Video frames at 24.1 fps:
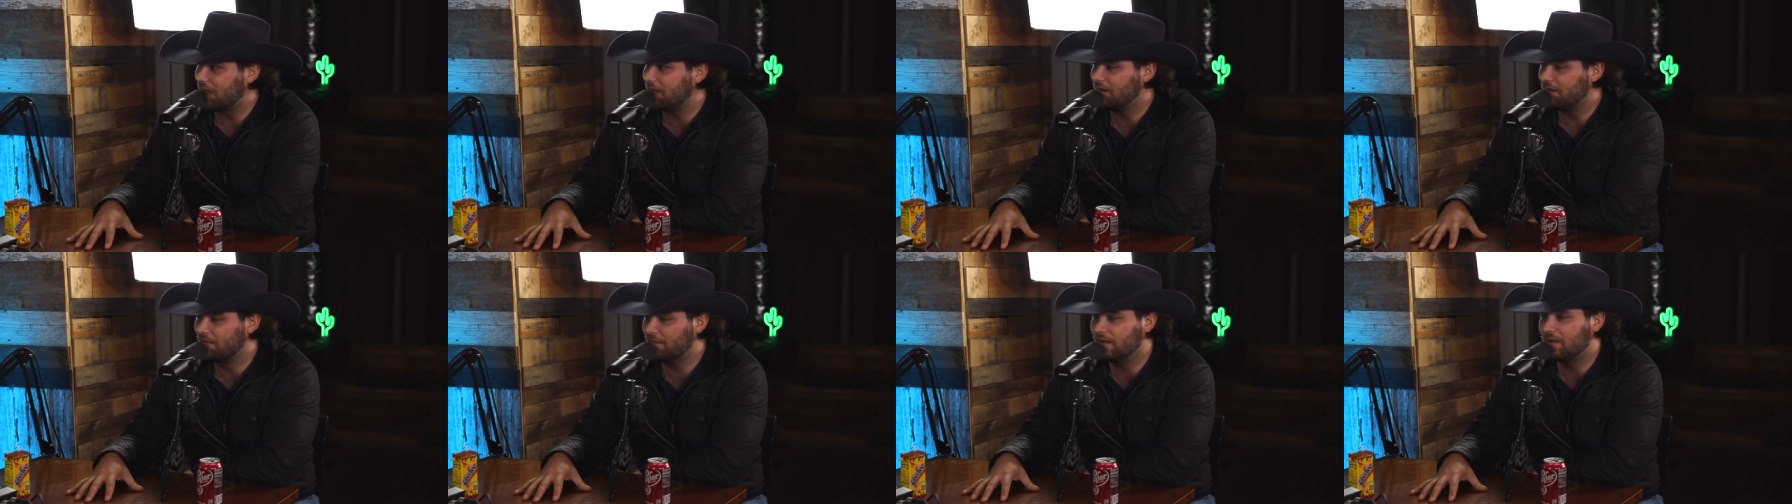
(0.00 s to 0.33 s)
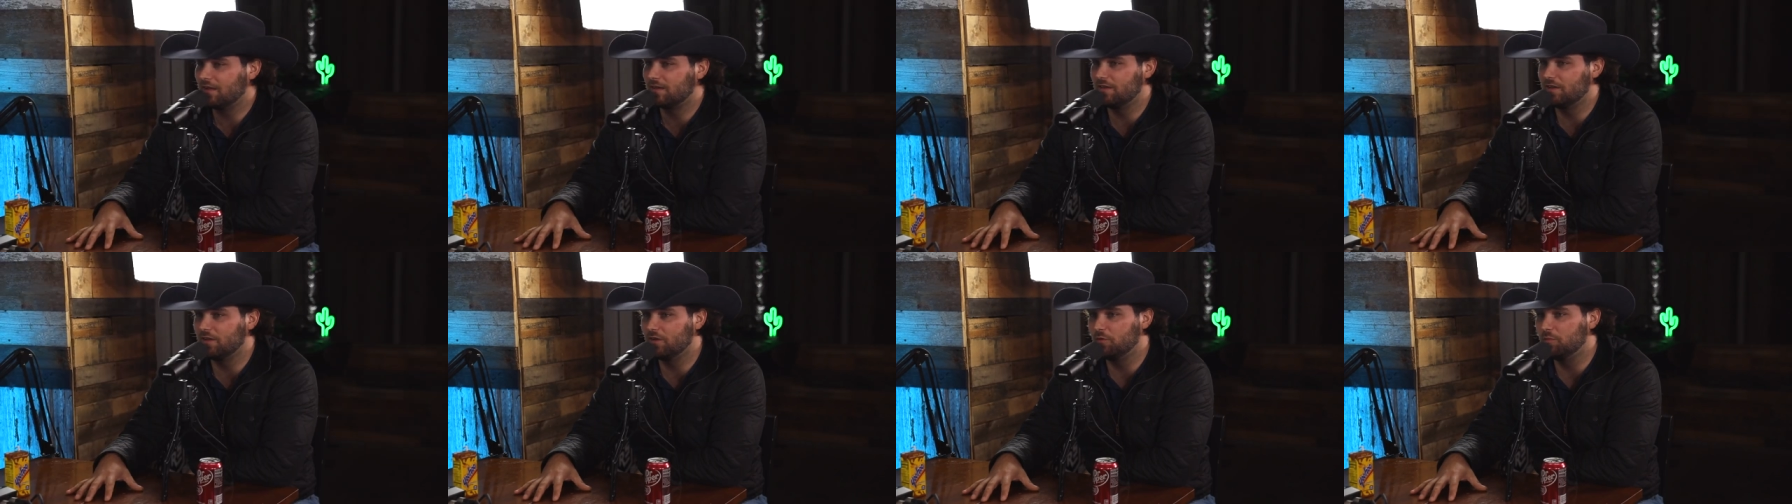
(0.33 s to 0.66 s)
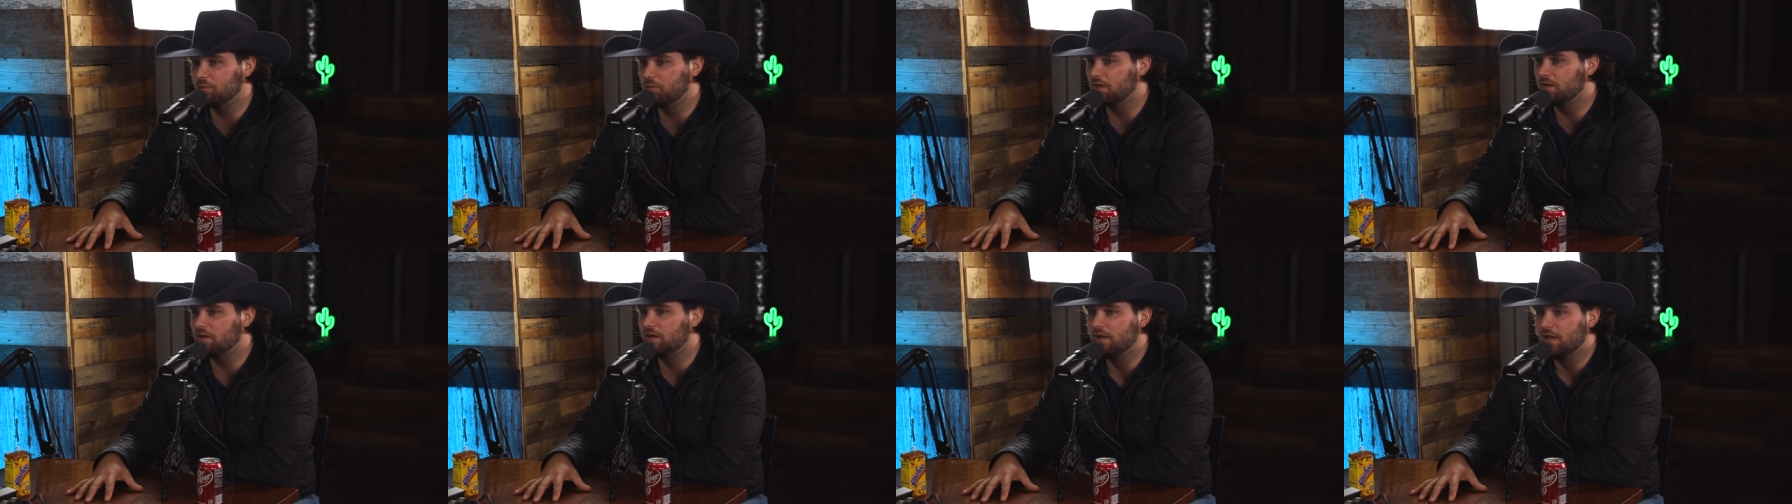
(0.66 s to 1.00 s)
kind of that deal.
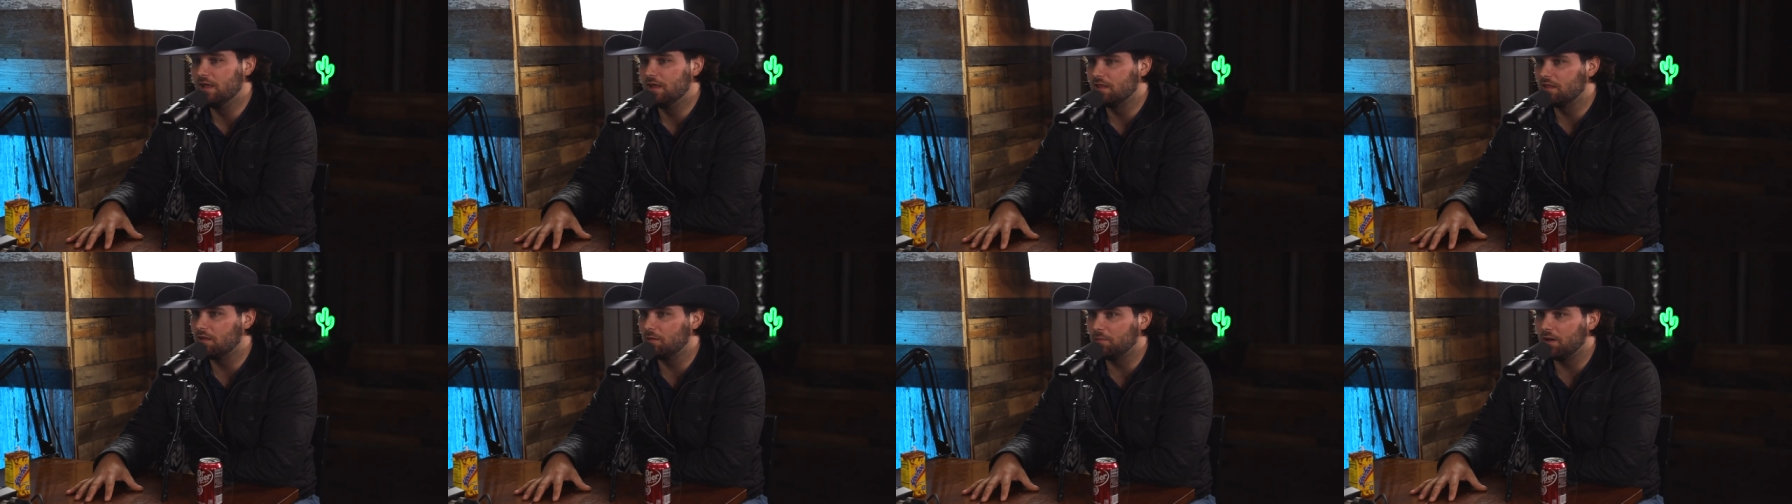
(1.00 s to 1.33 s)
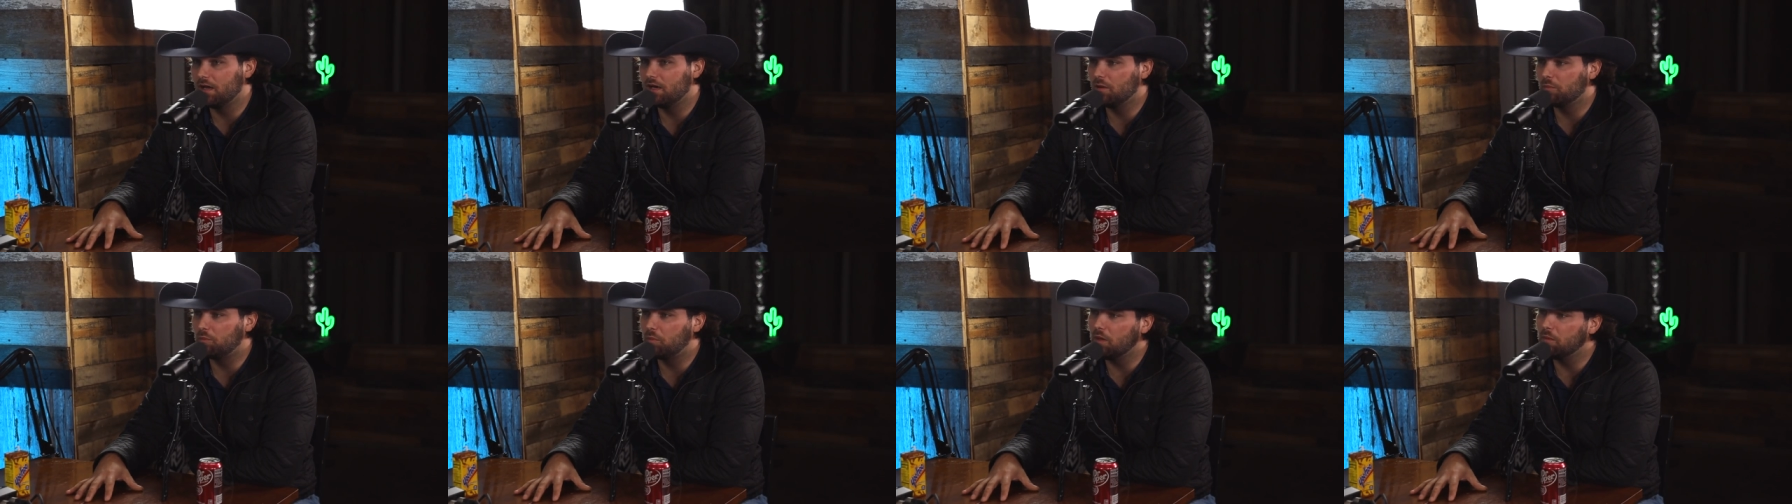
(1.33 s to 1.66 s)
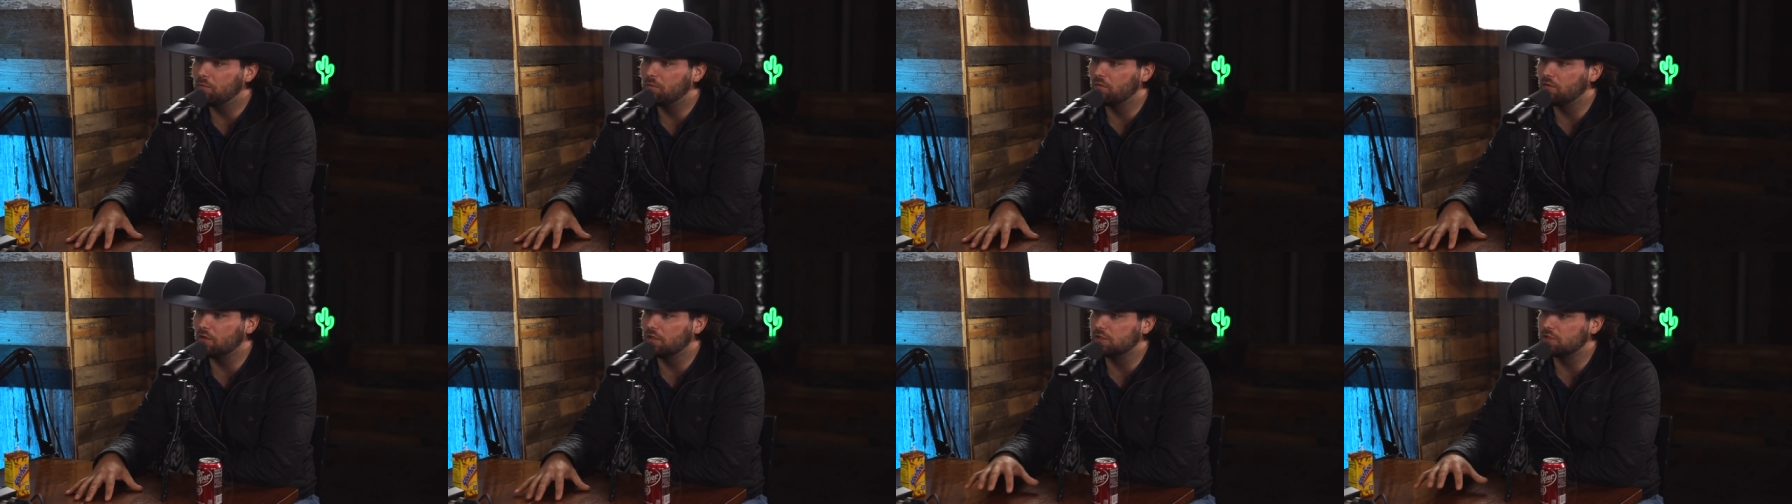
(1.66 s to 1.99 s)
Dang. But the amount of
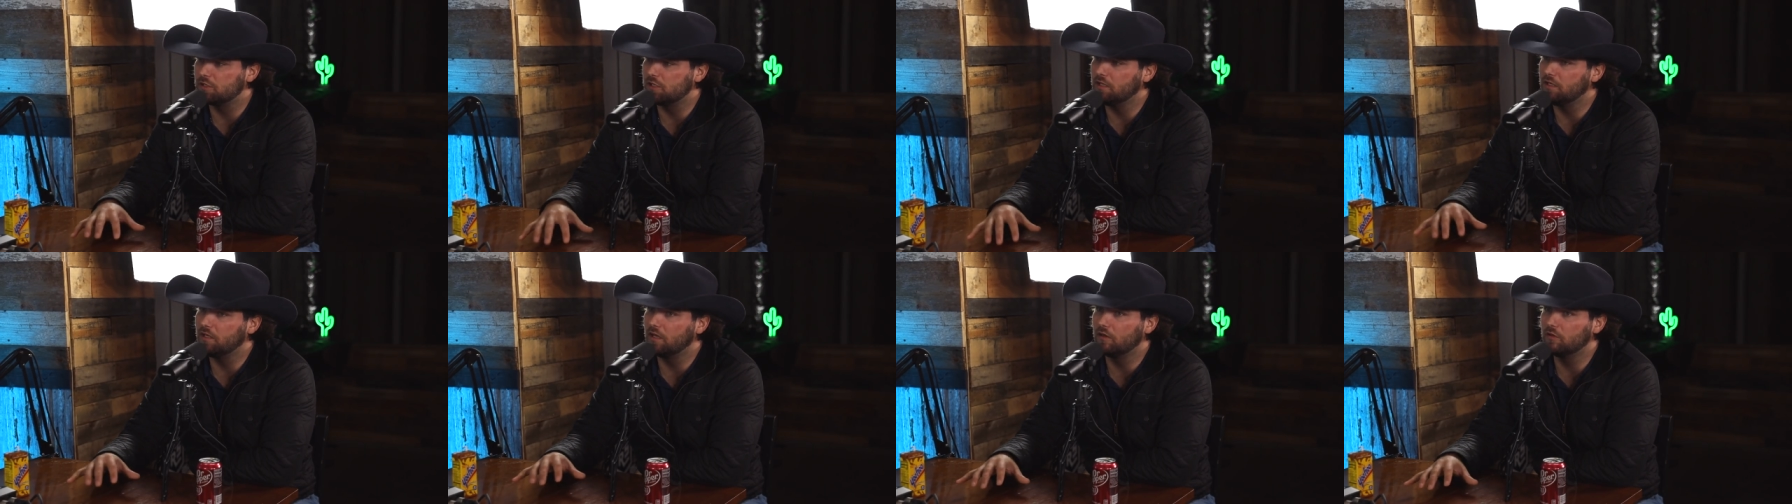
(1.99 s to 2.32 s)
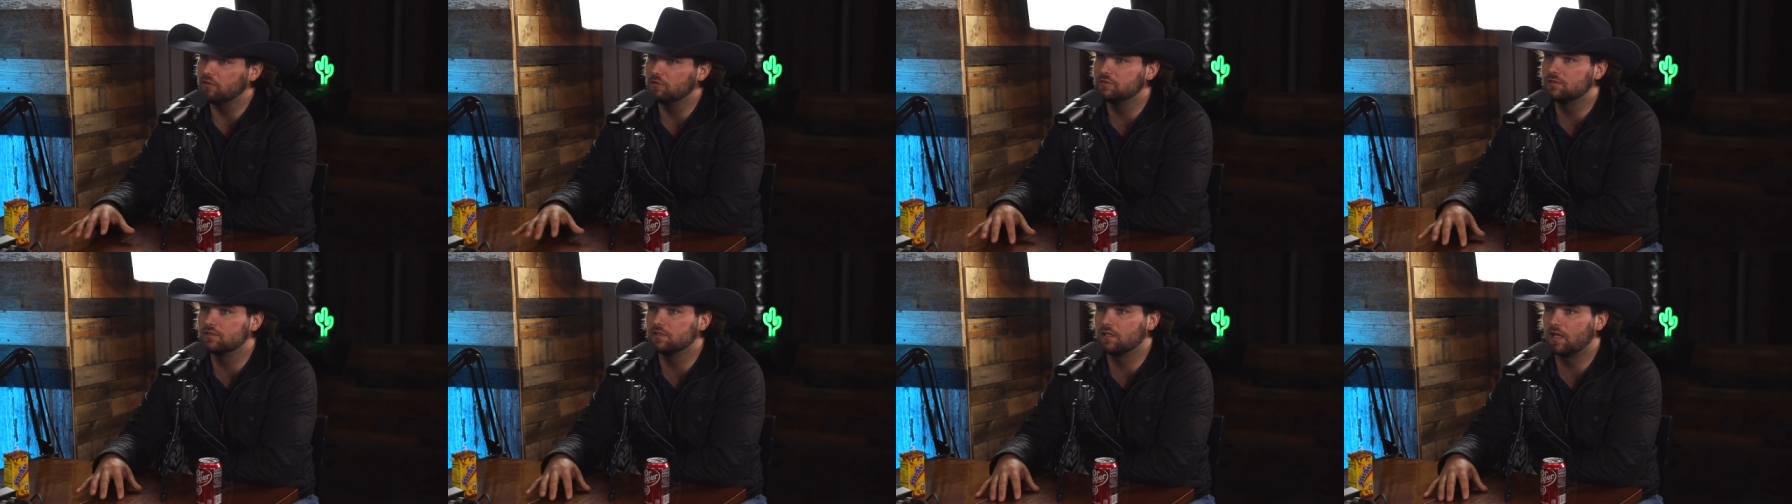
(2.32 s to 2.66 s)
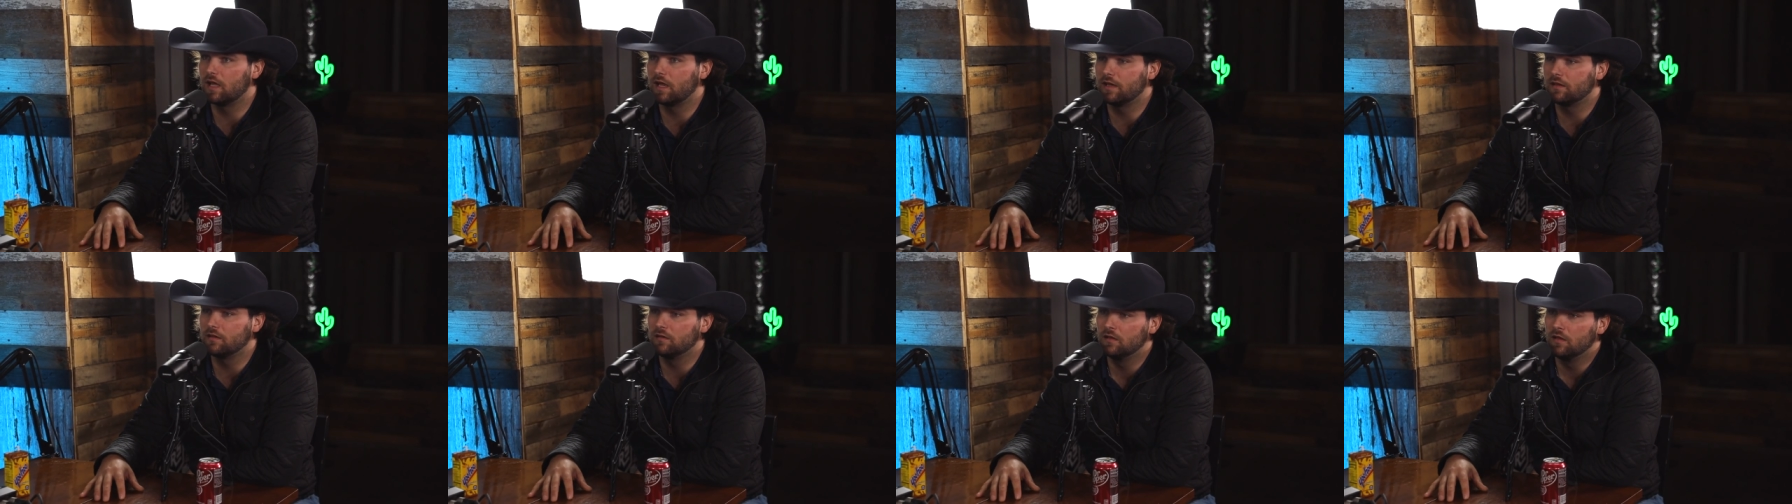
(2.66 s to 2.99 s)
people that she knows, and
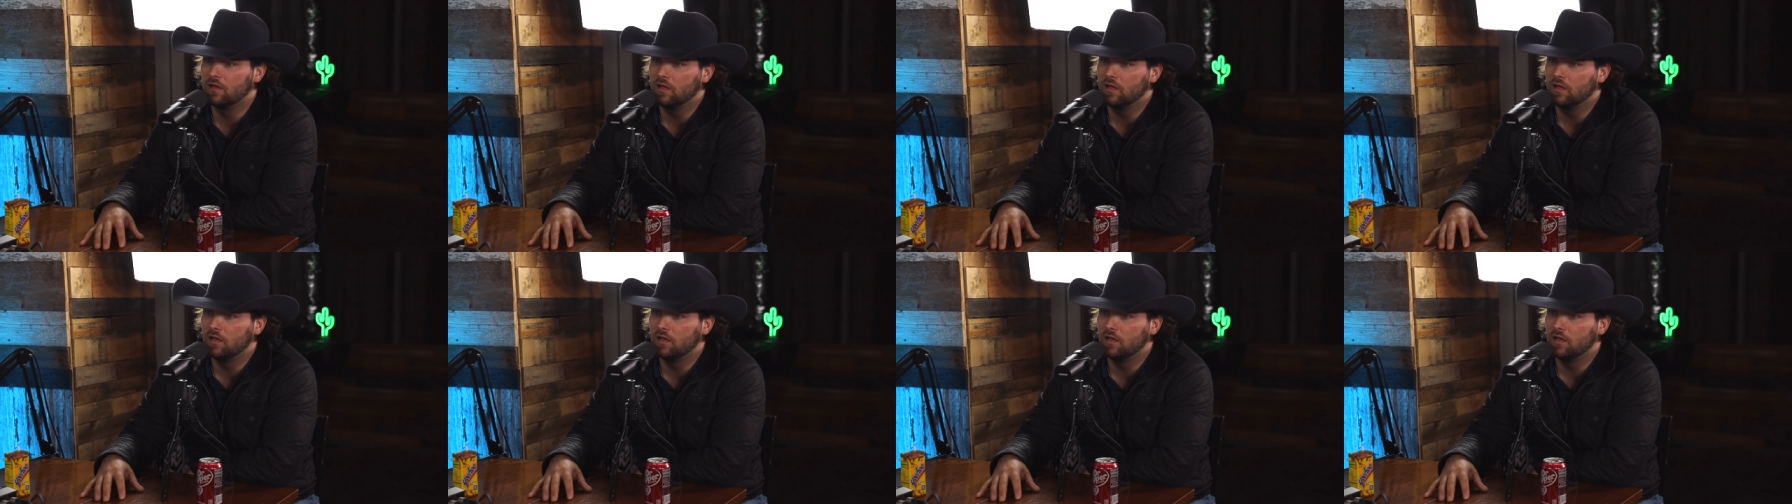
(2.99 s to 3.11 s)
like